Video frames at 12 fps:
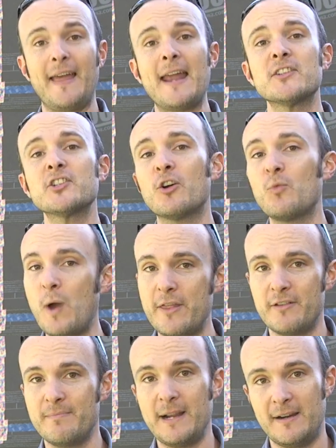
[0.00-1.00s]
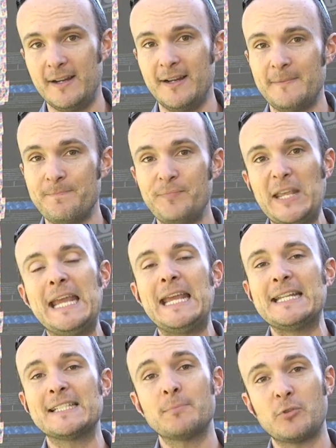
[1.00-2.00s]
That is our weather barrier.
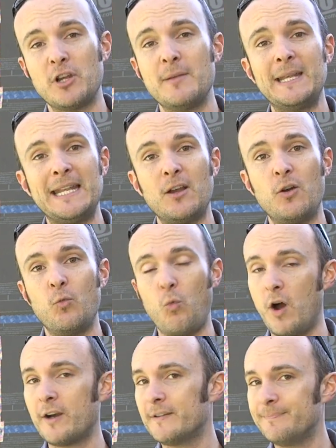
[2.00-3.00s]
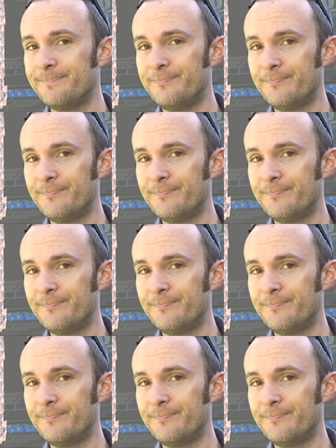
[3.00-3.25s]
It's prohibiting water,